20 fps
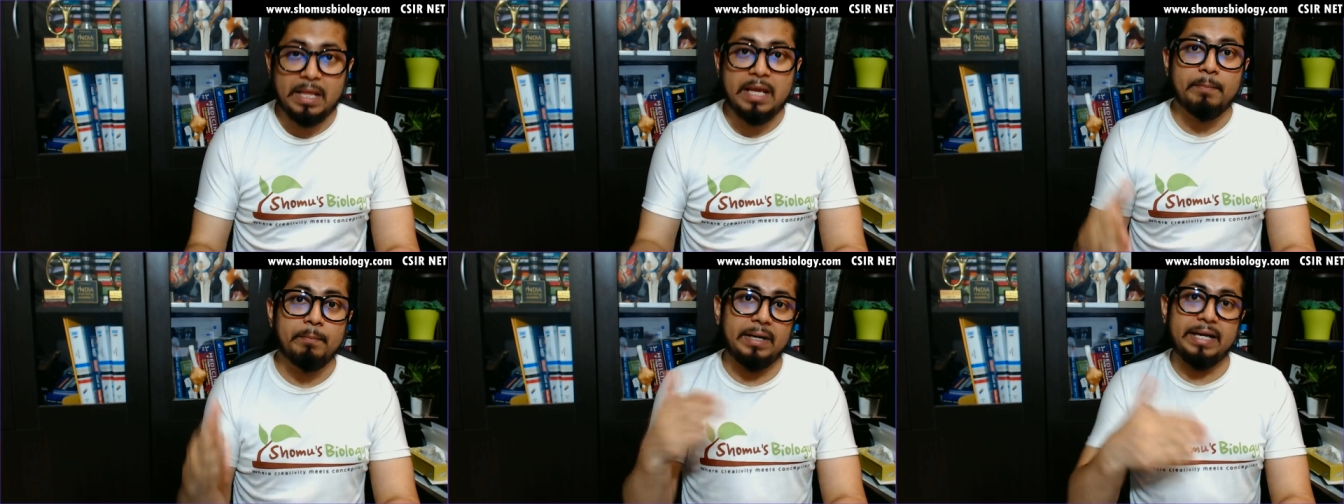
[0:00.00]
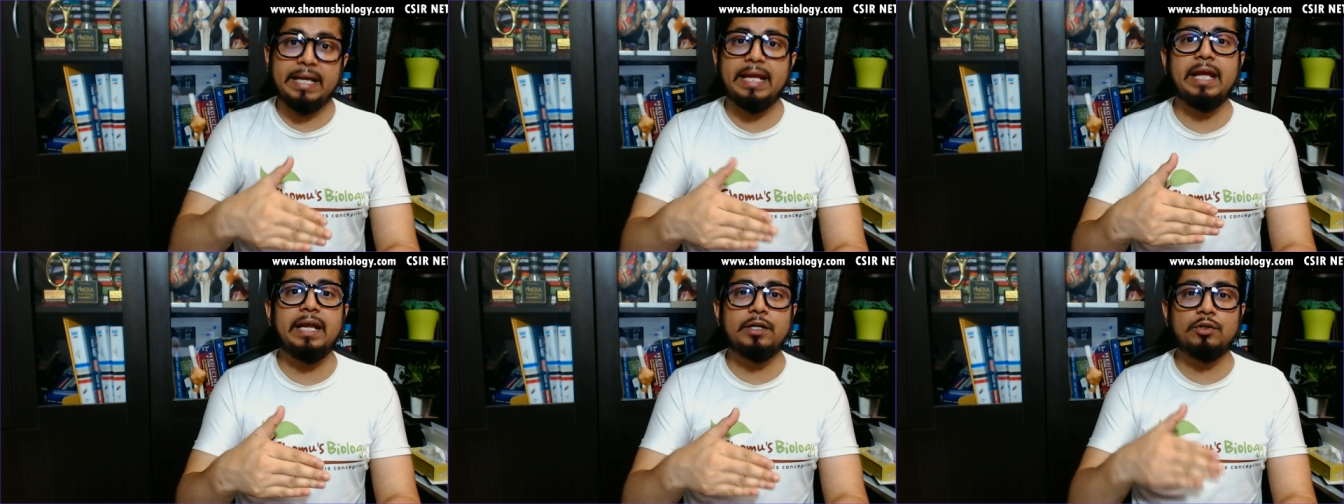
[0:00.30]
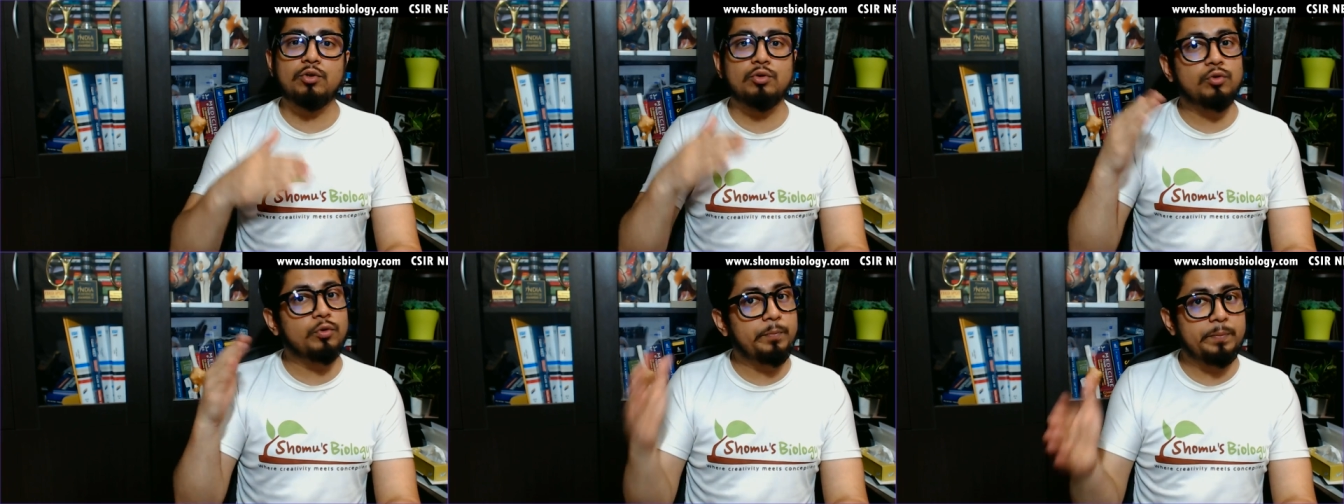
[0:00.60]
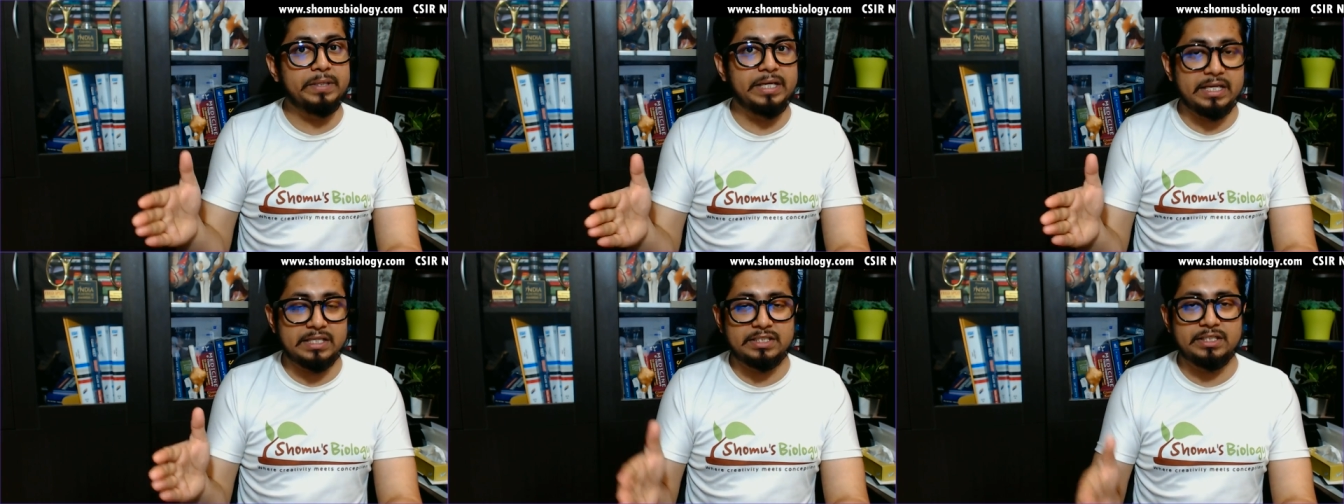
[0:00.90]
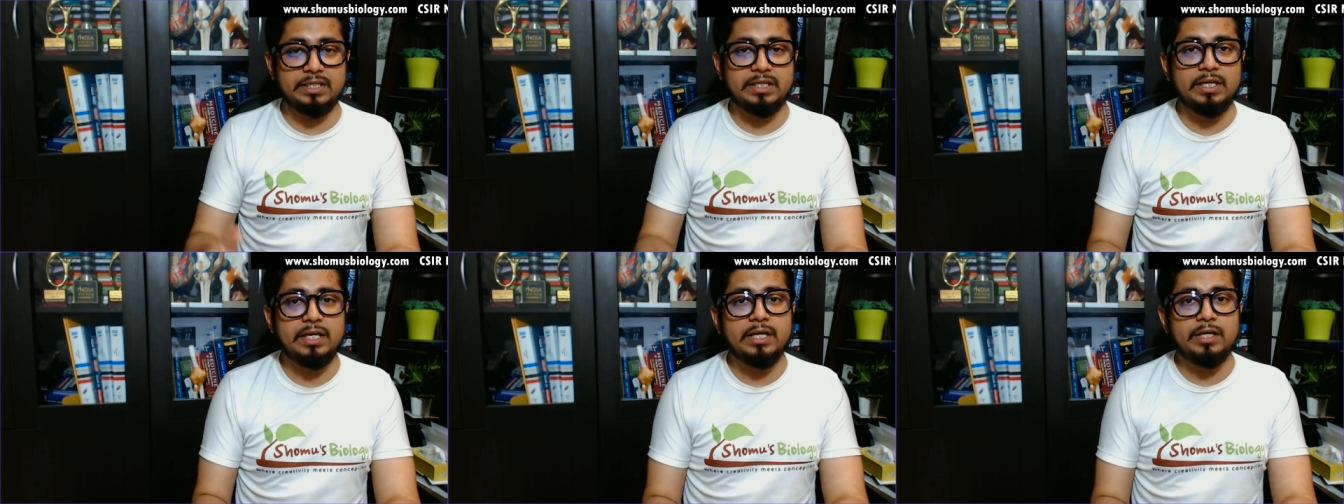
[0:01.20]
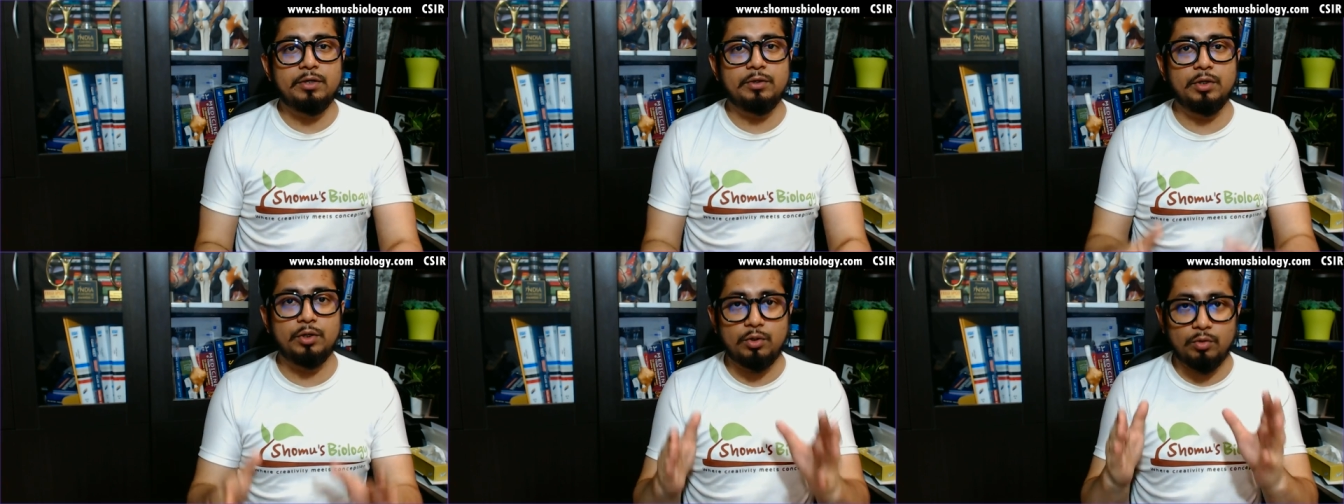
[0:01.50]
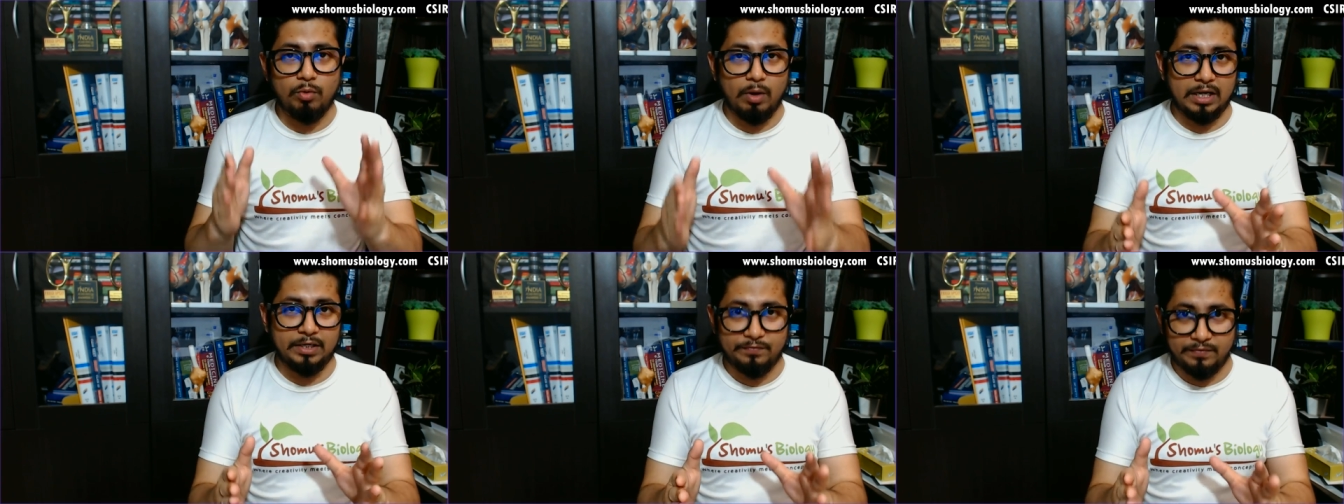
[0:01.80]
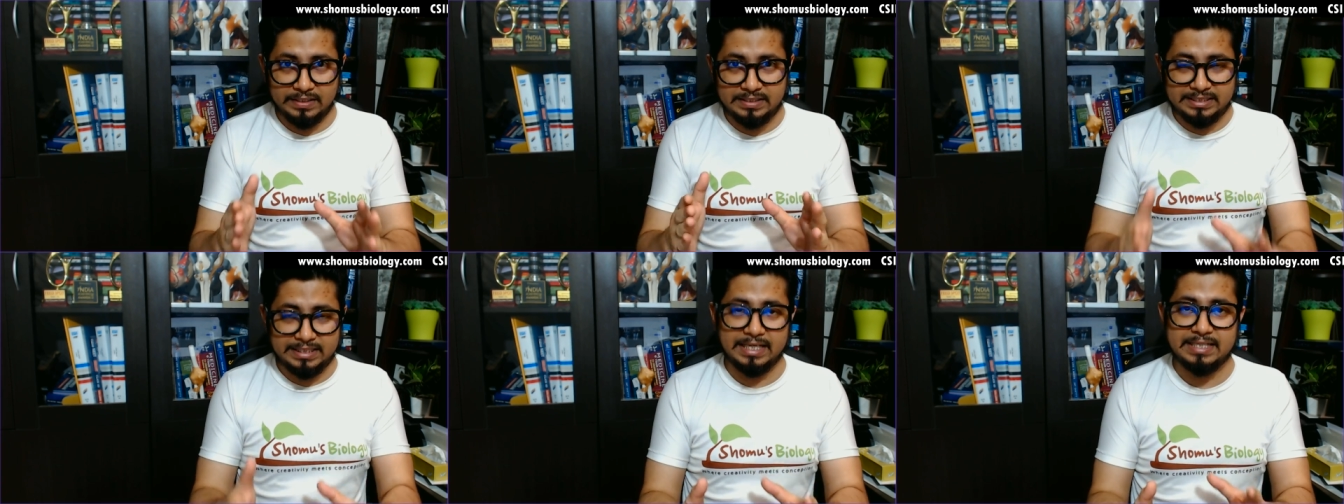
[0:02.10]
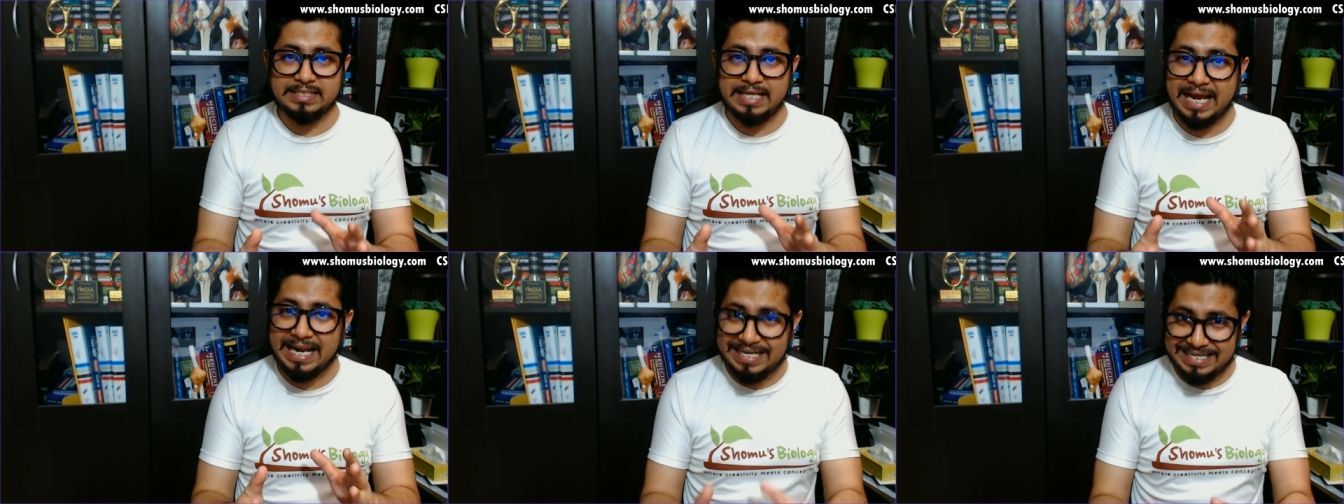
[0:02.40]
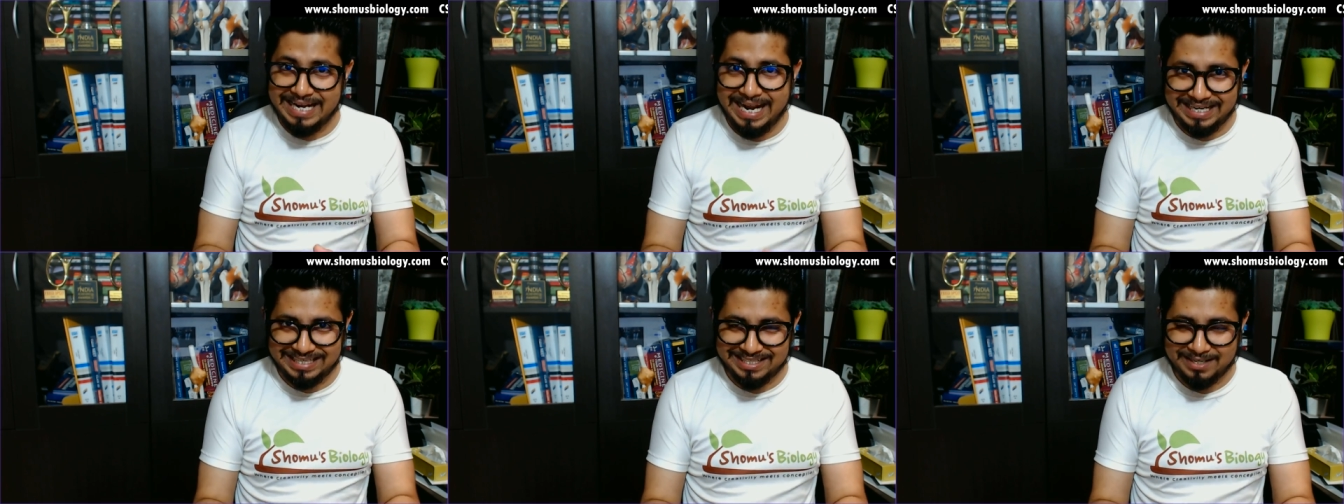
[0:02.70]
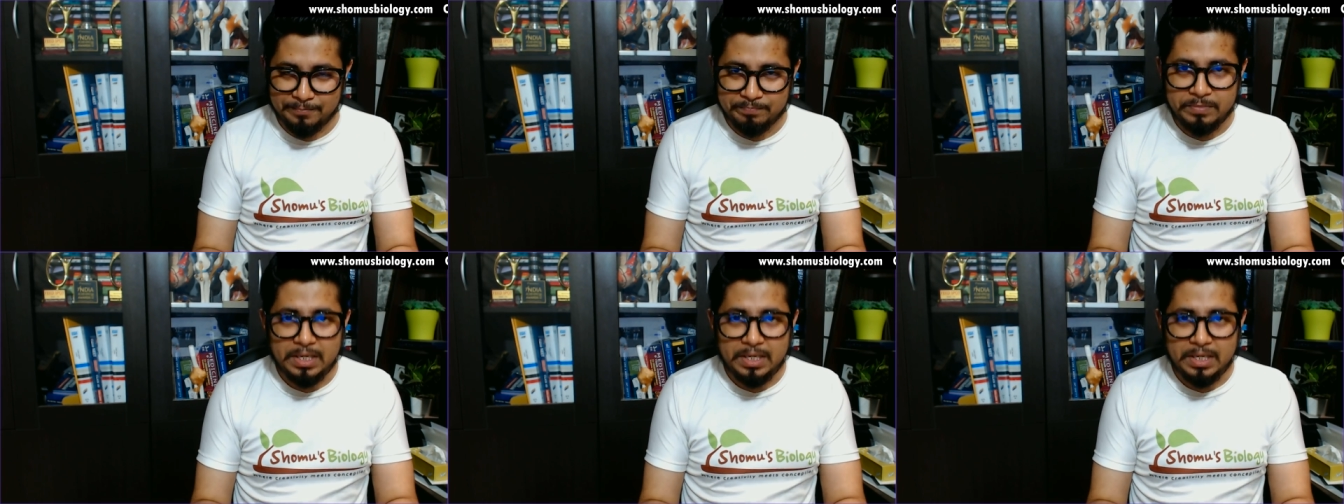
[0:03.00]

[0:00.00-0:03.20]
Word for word: but again, to do PhD you need to qualify CSIR NET